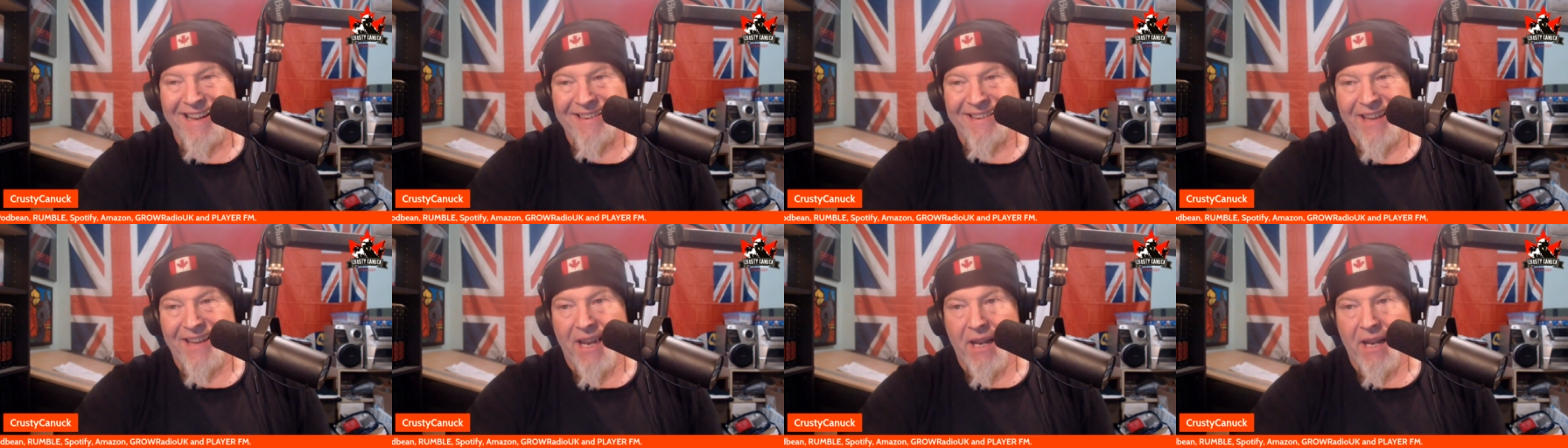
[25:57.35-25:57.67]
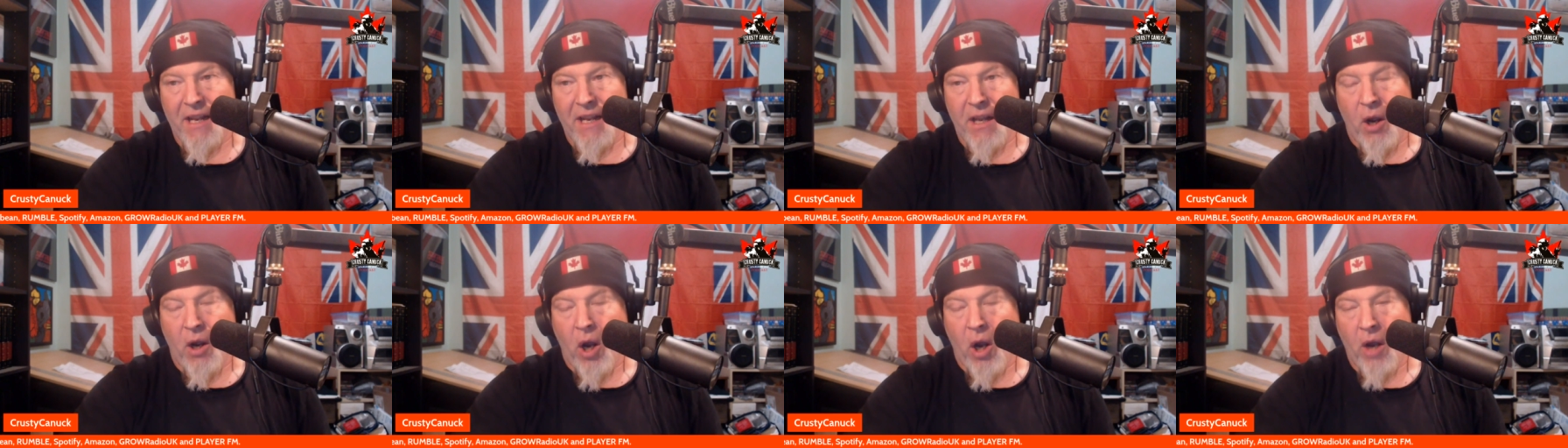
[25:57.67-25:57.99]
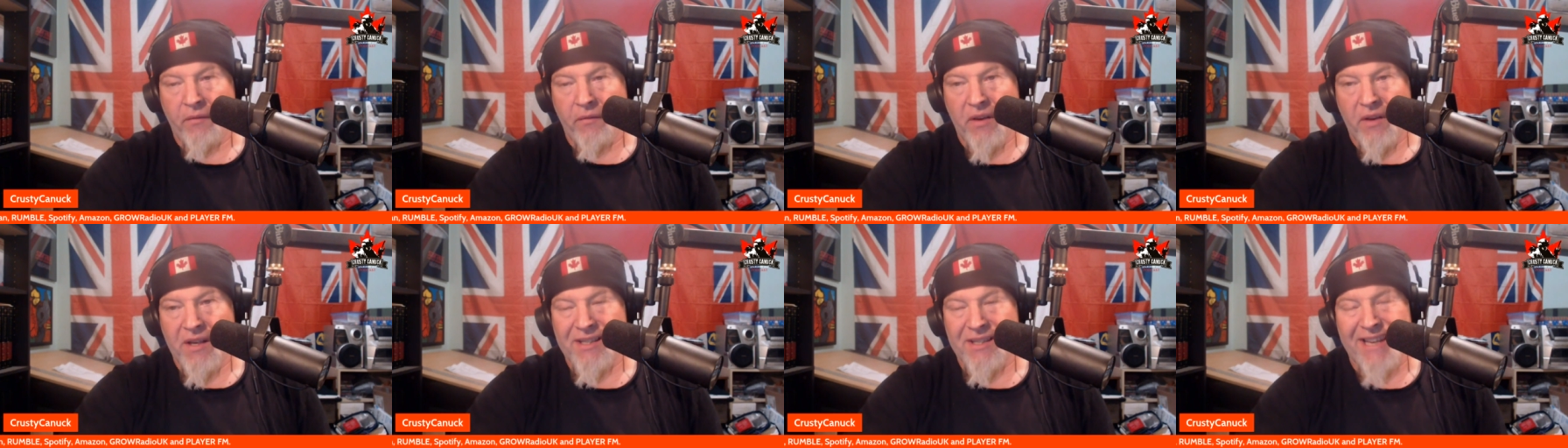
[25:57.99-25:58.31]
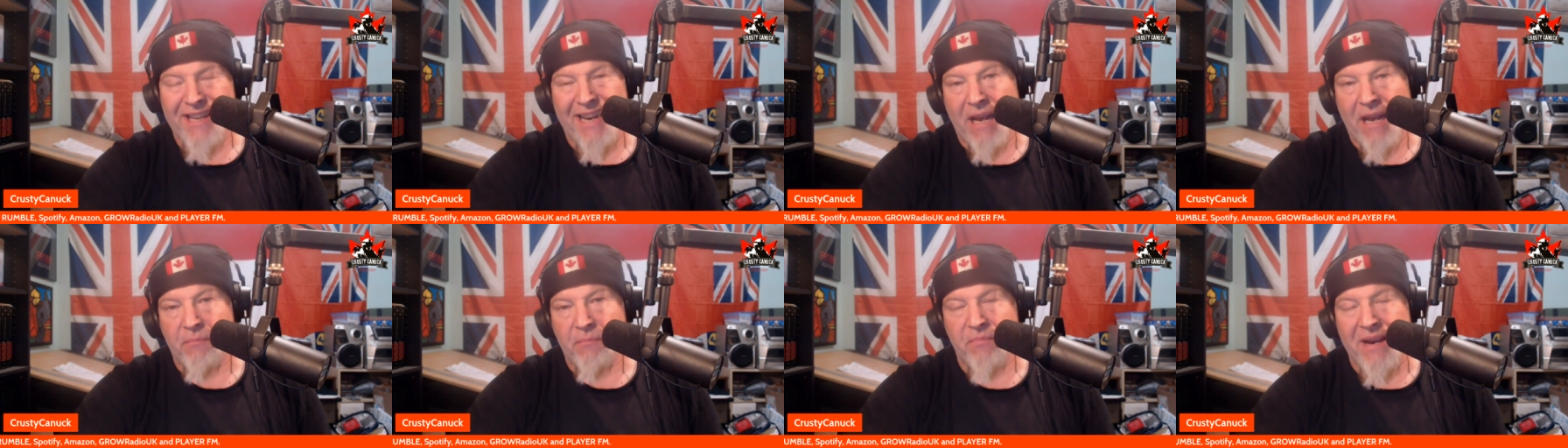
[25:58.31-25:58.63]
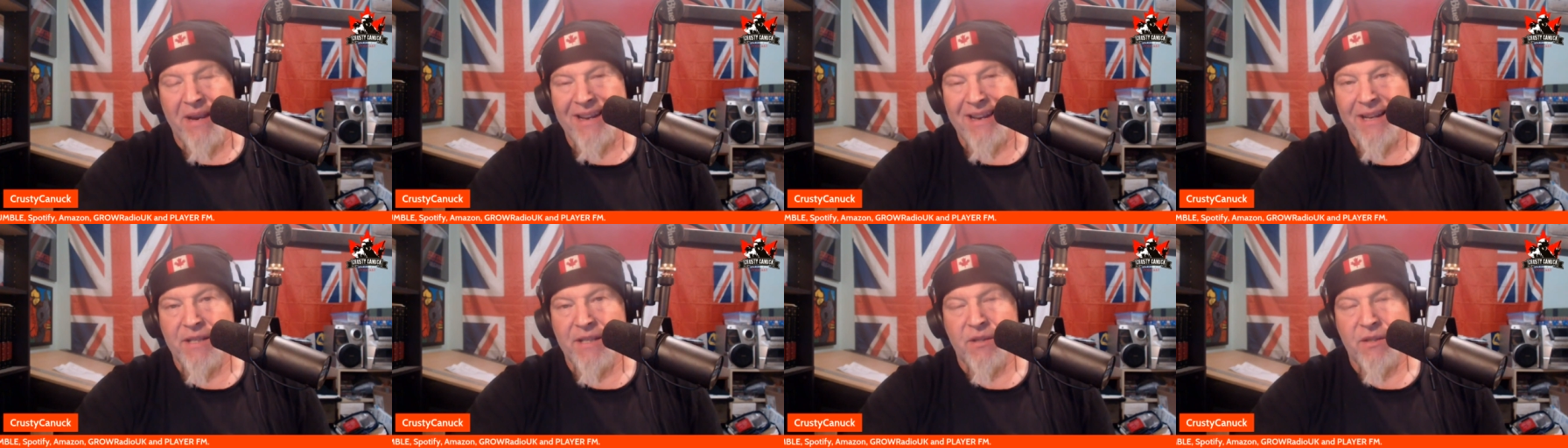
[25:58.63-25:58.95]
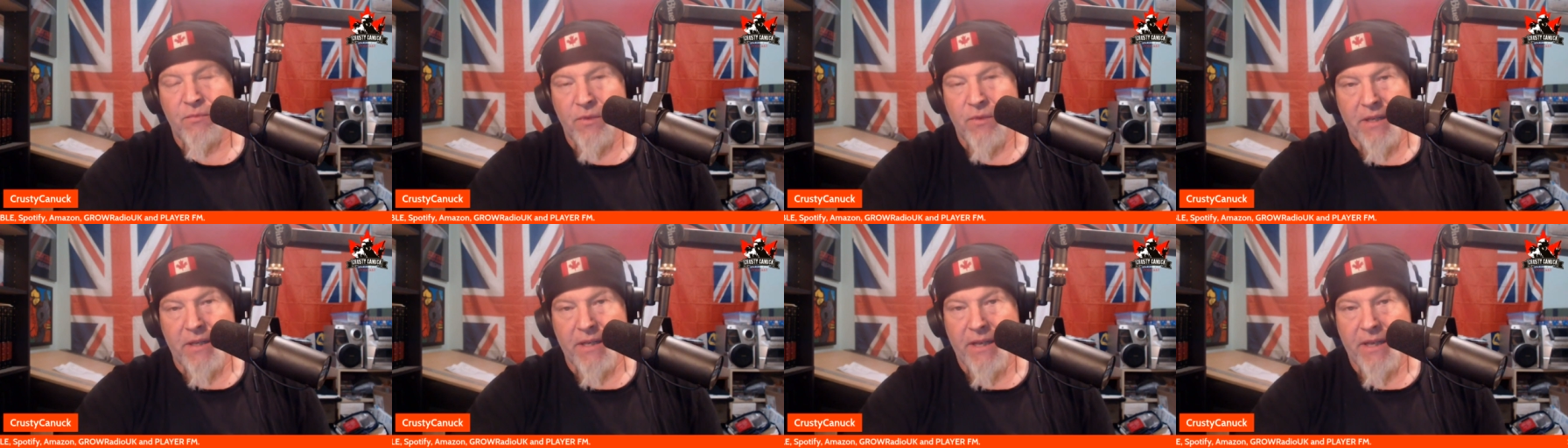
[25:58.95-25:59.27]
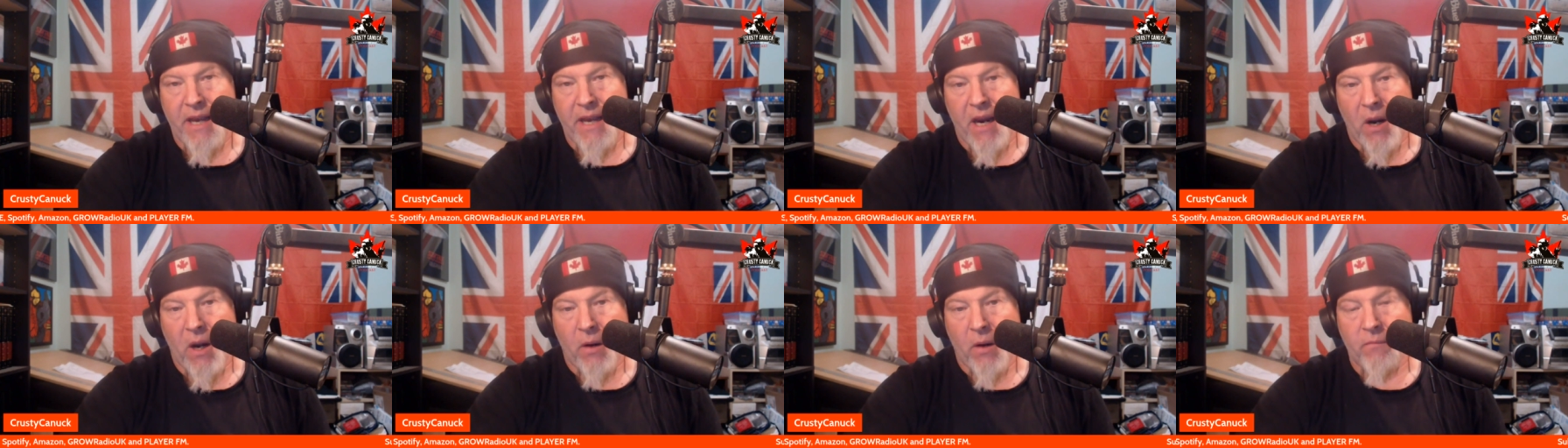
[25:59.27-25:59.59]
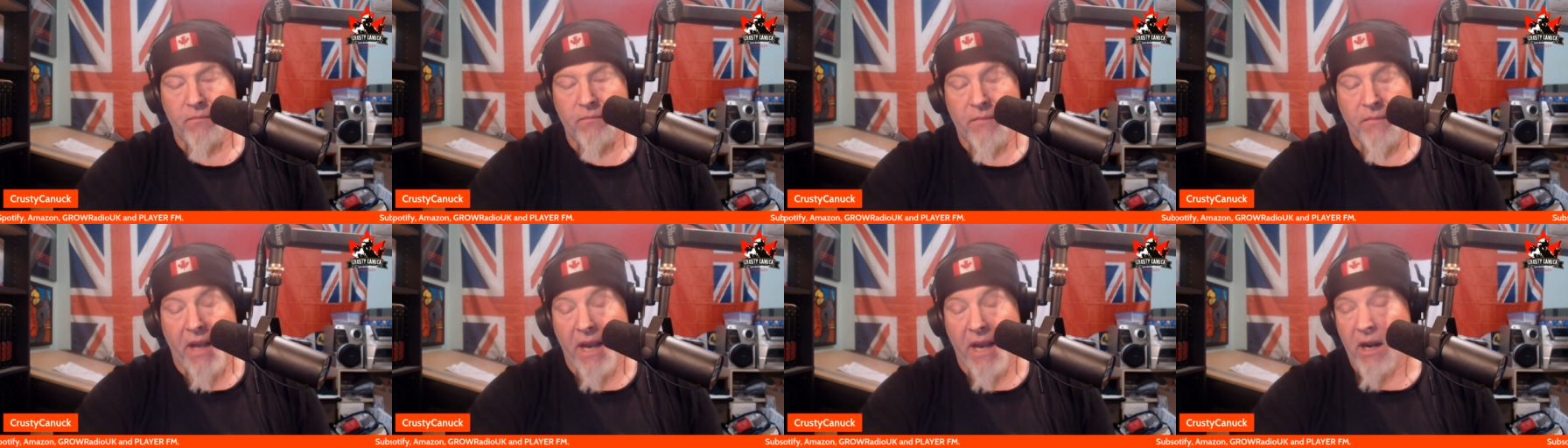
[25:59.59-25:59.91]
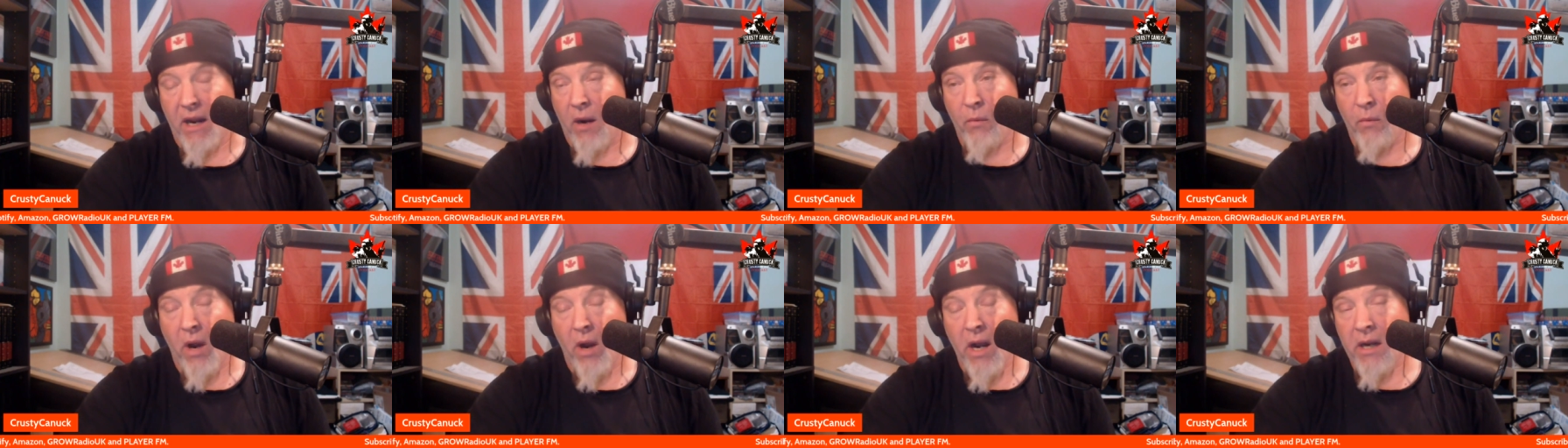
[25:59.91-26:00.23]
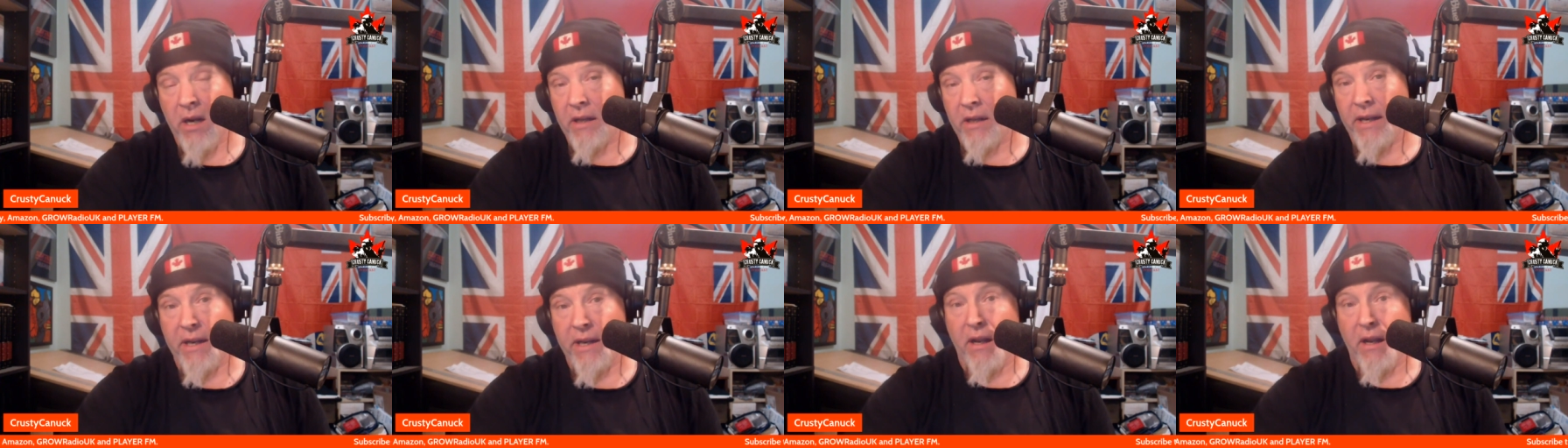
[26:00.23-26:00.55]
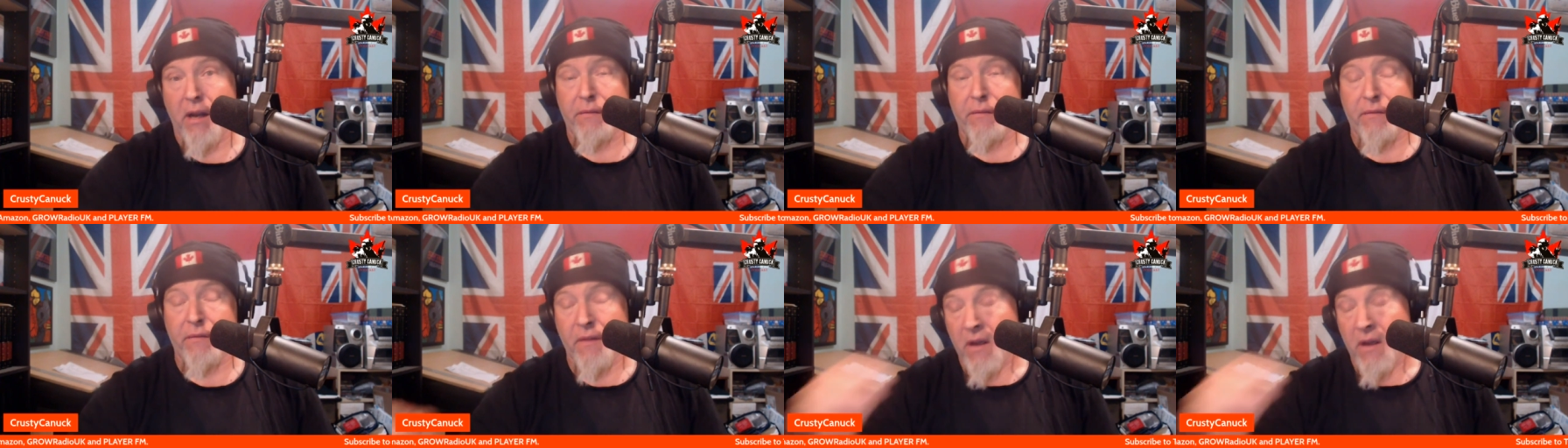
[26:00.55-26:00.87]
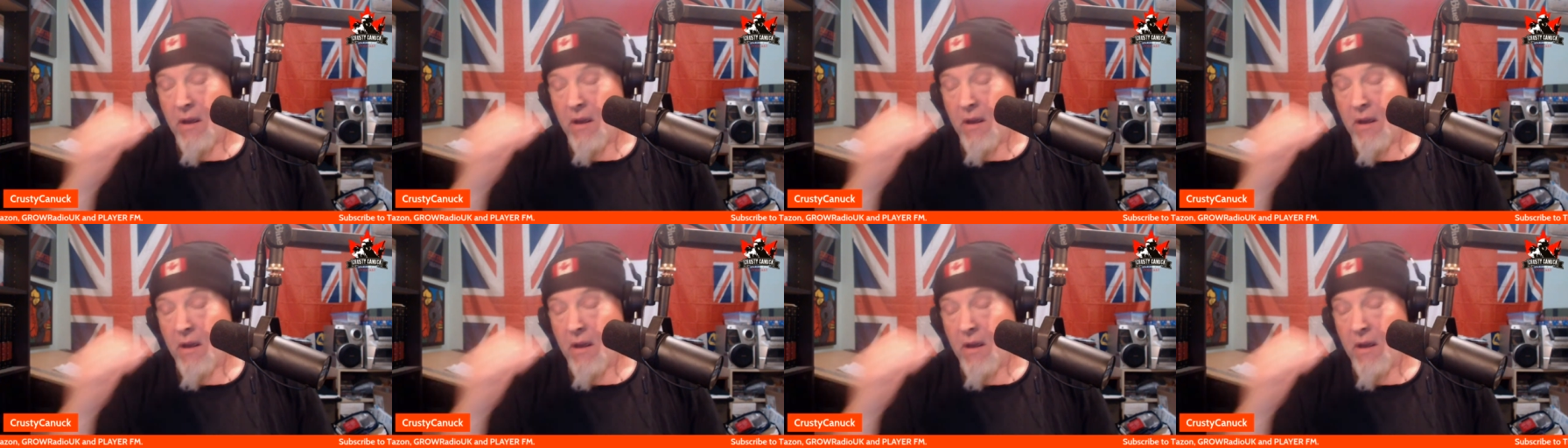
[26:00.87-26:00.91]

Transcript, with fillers: that it, obvious that MP doesn't really care. And ironically enough,